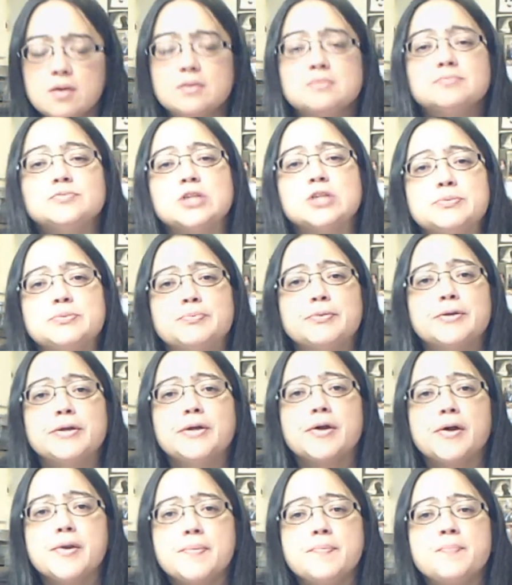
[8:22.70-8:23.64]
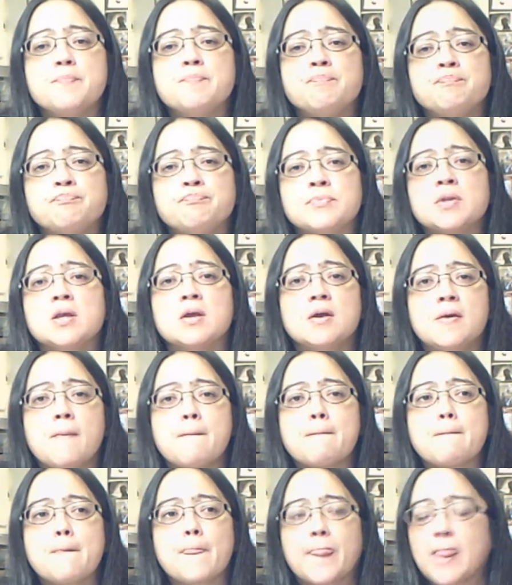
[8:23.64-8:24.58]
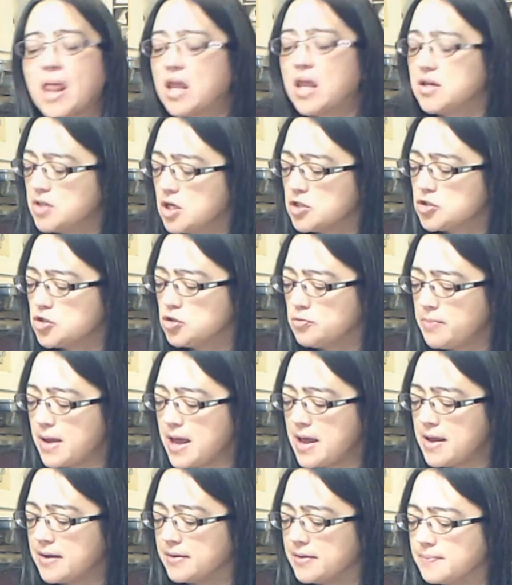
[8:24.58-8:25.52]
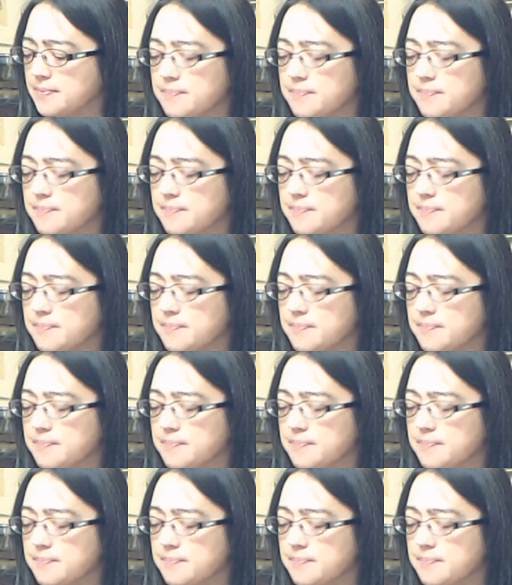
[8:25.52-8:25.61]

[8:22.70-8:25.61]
That's pretty good. Not too bad.